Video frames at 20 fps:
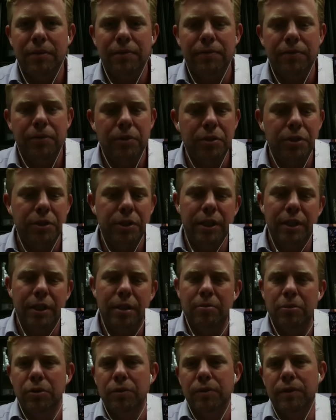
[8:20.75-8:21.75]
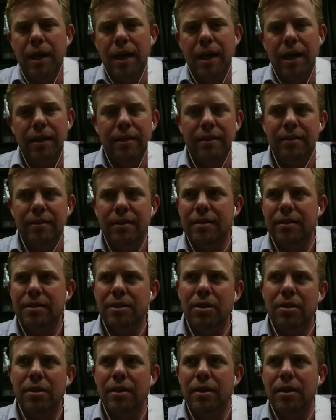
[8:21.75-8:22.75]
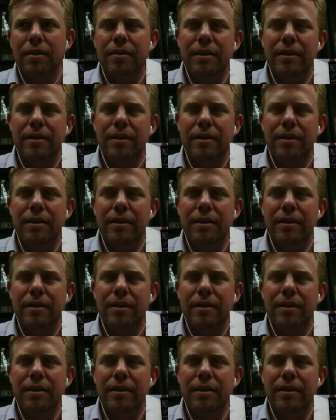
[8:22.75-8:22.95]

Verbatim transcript: My first year, moved on, started